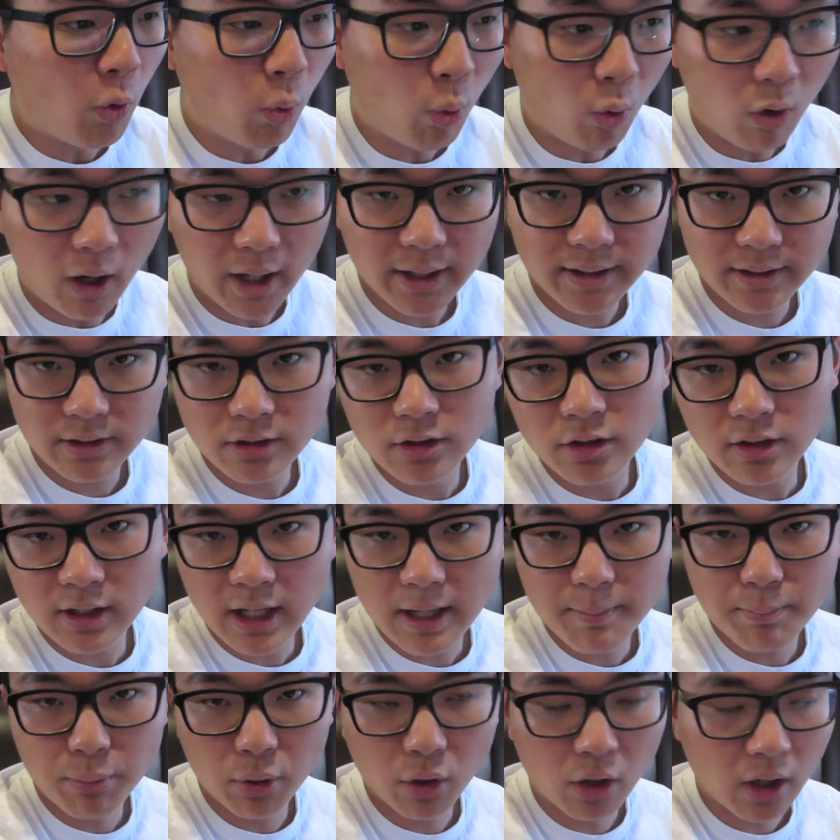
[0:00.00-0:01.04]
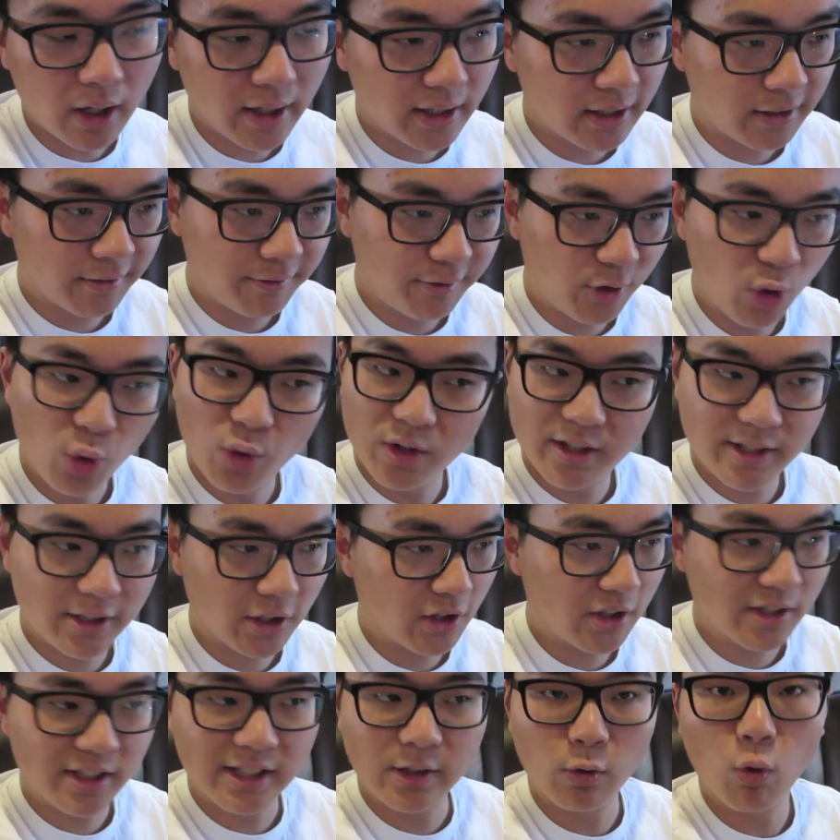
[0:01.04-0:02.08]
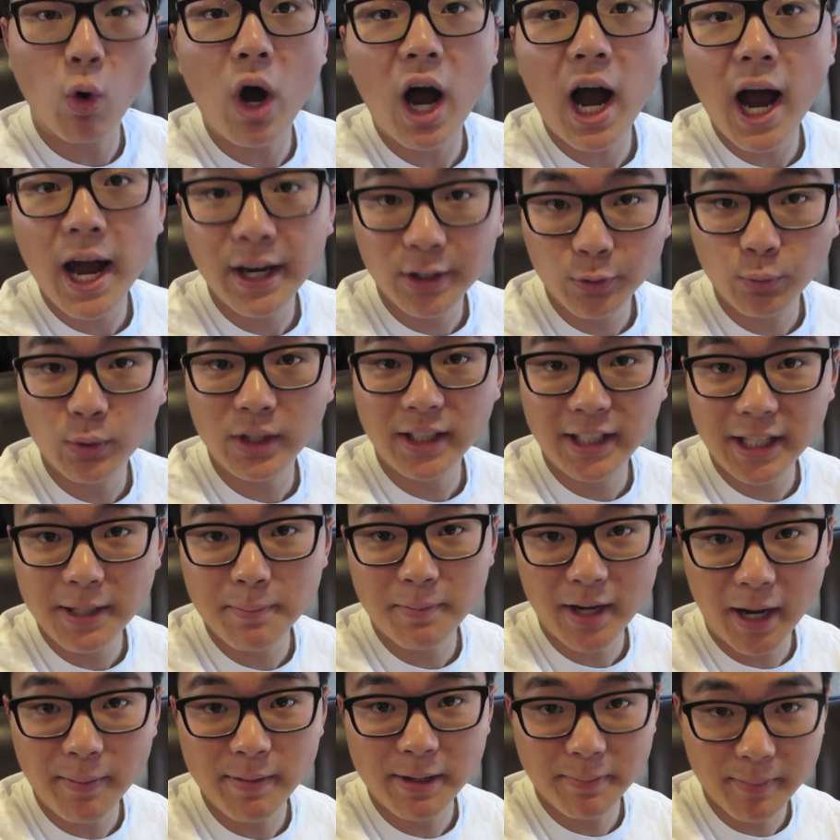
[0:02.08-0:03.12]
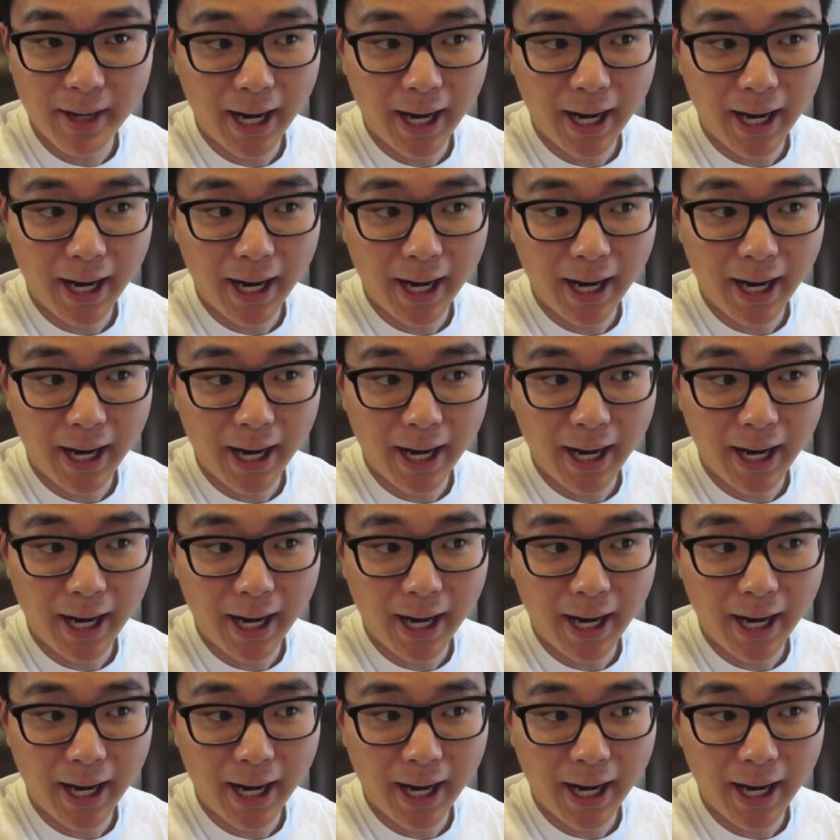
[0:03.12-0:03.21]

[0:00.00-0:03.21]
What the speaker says: What do they put in the food? Seriously, why do we keep coming